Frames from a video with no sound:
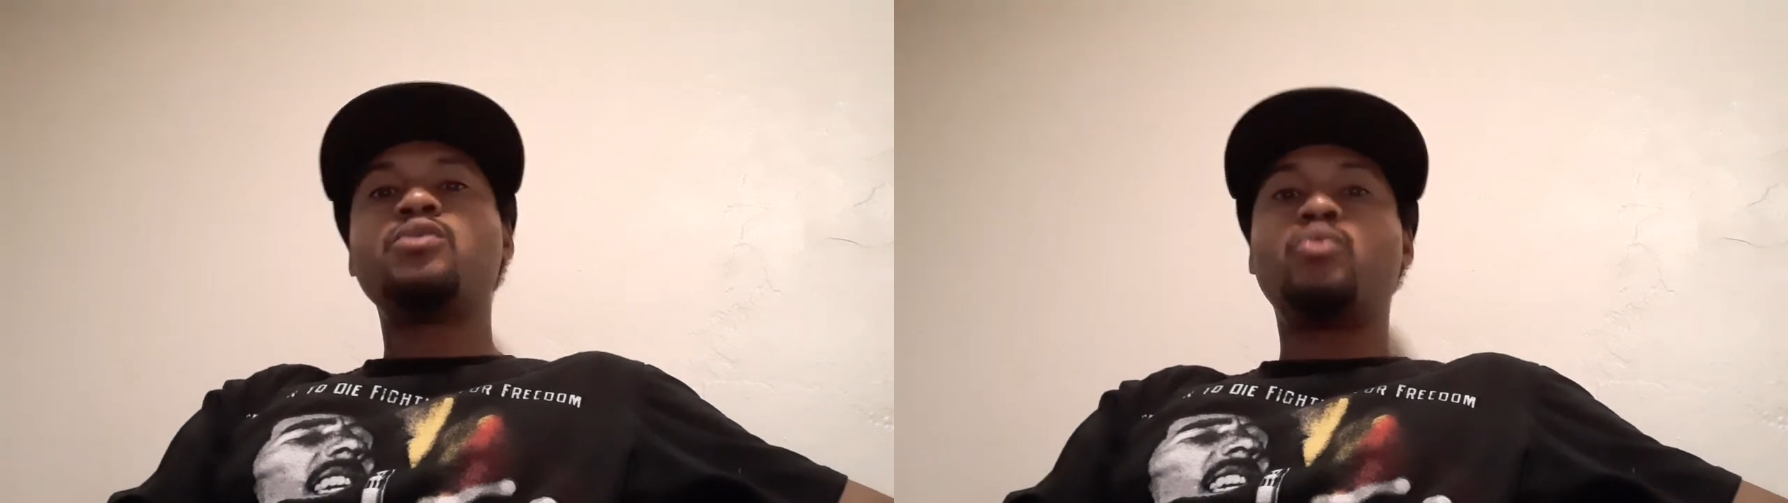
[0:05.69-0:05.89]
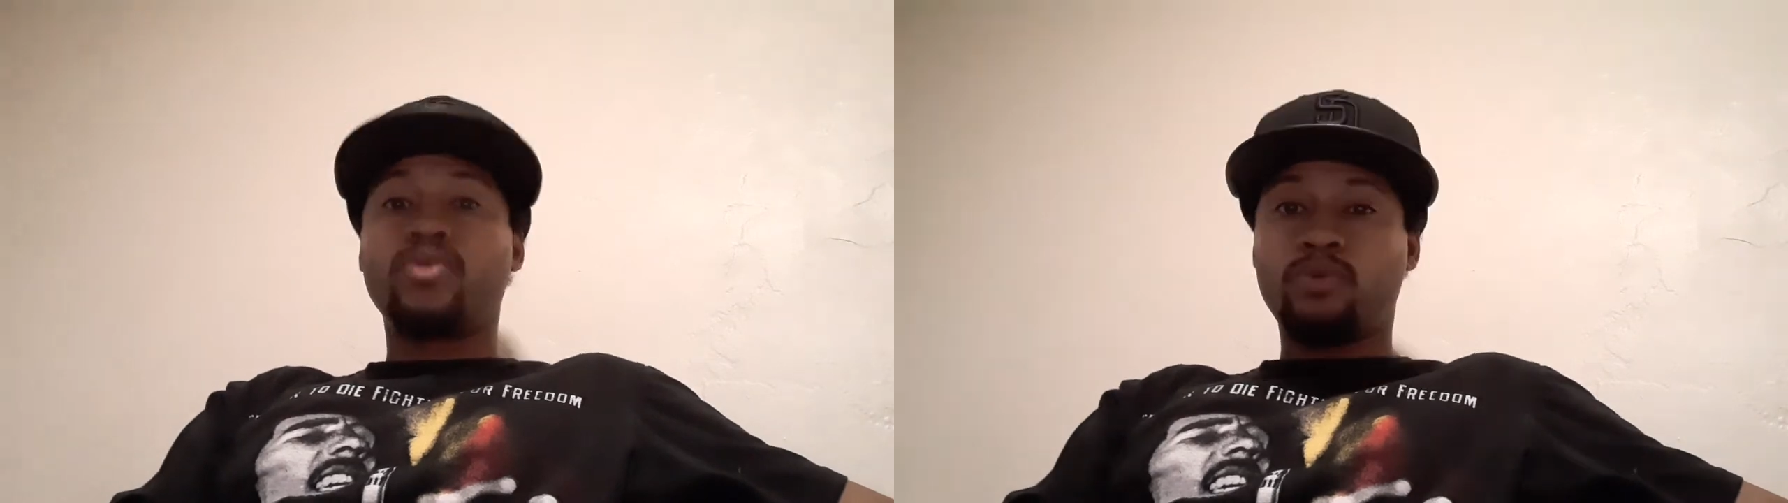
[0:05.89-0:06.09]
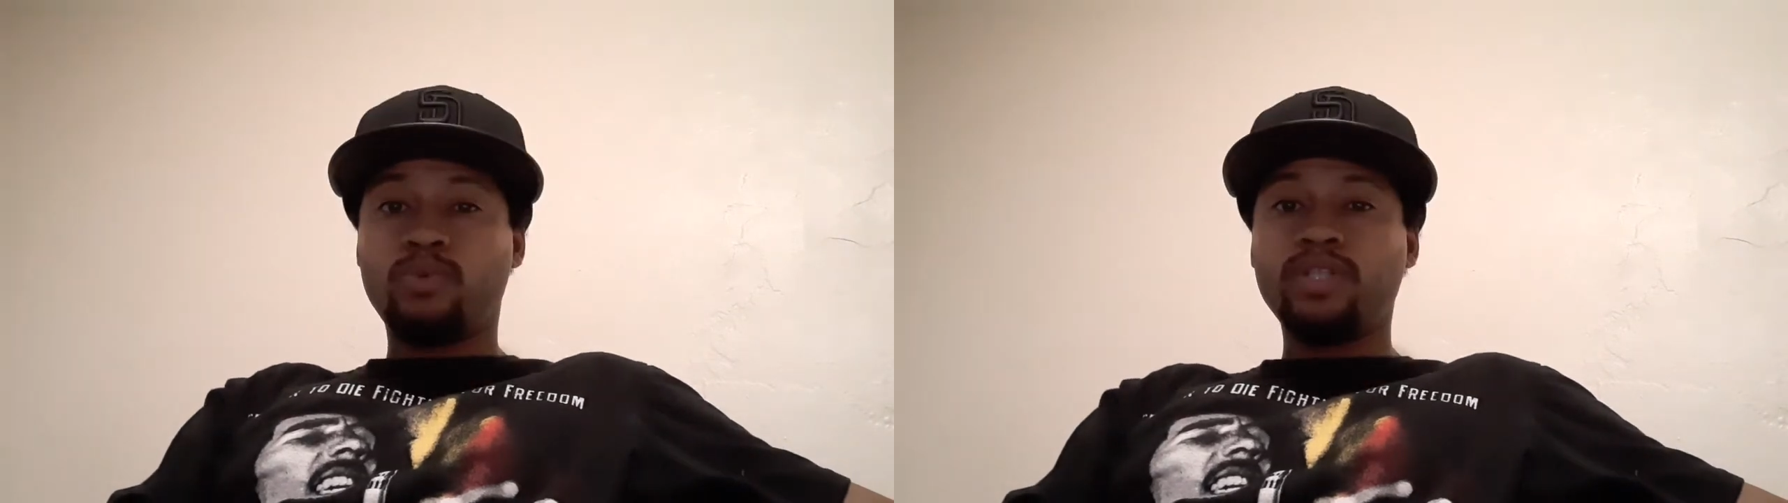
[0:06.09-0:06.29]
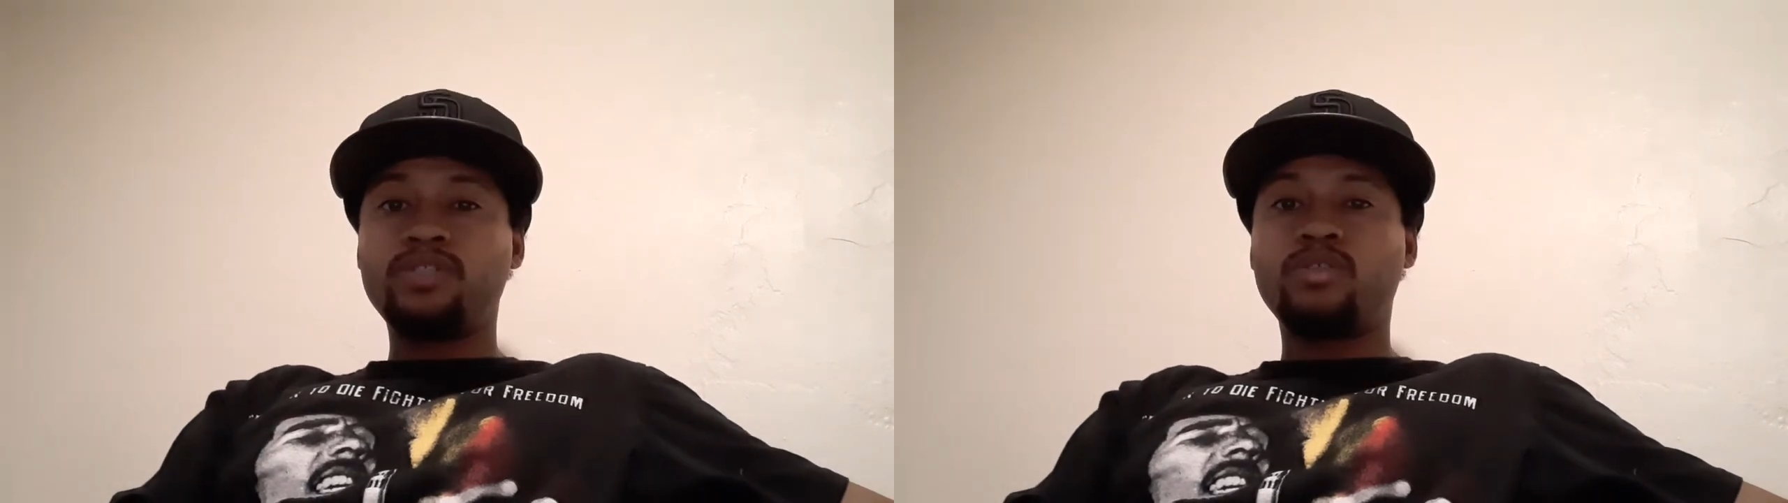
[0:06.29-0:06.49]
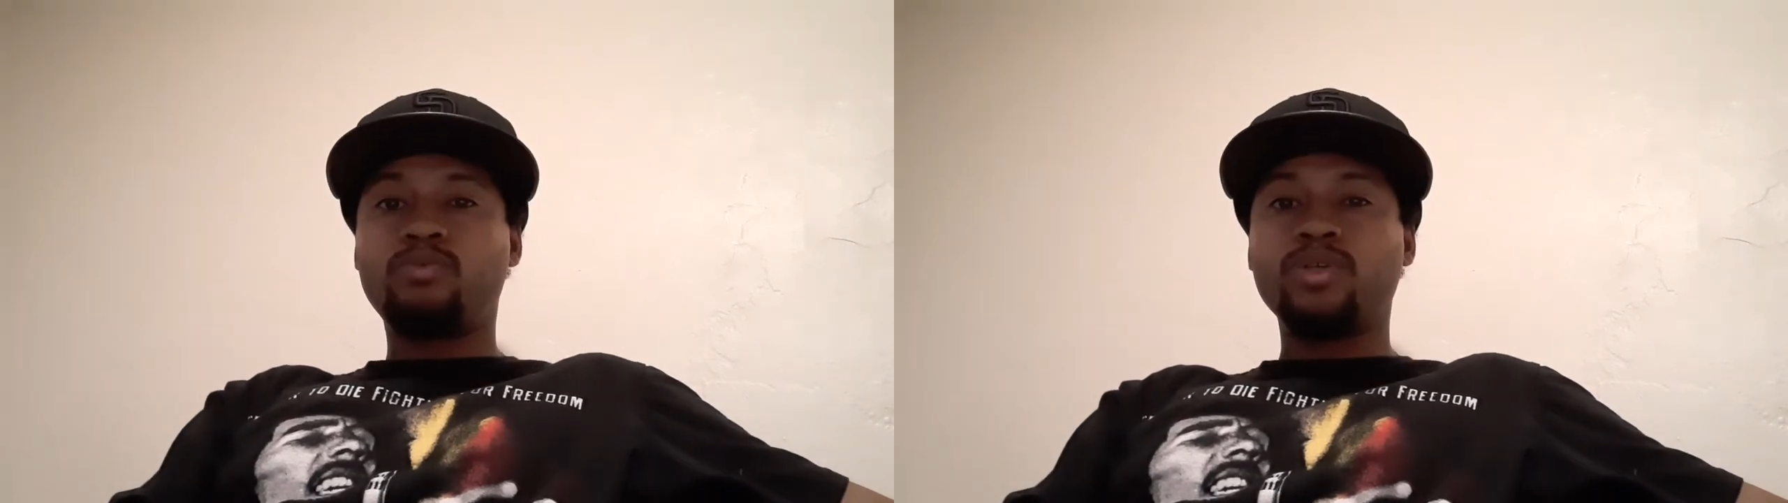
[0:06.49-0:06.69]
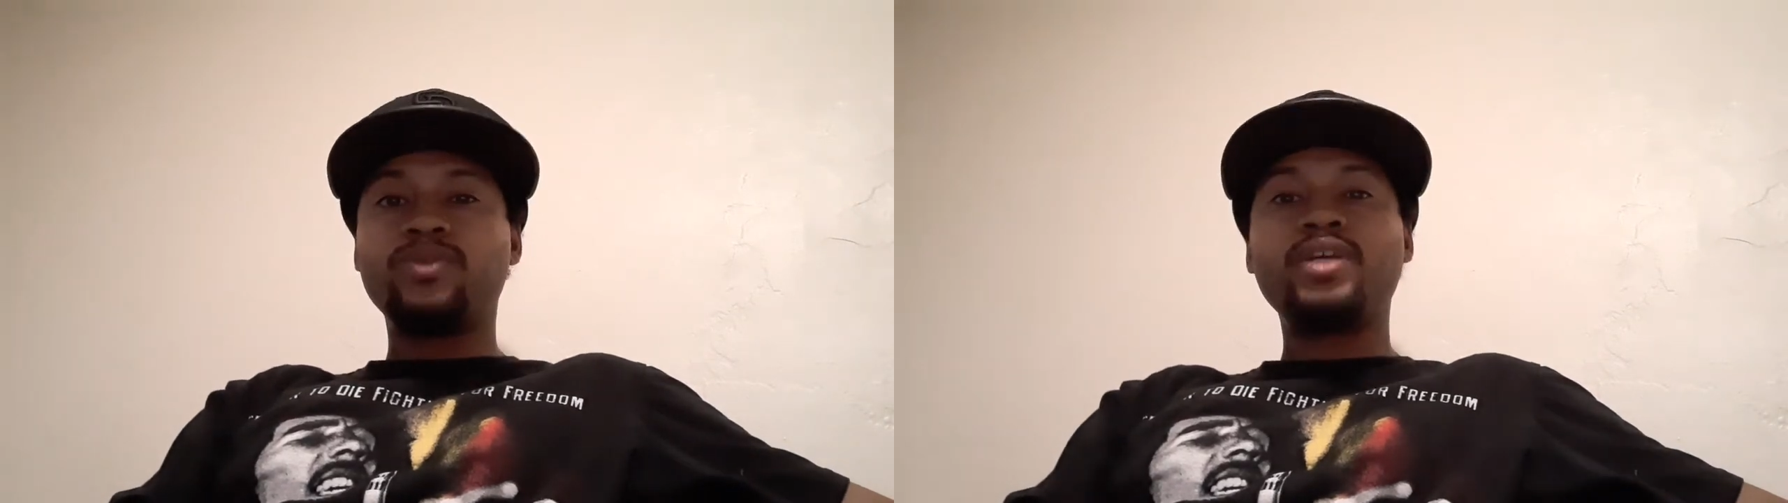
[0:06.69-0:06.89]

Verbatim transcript: where the real is surreal.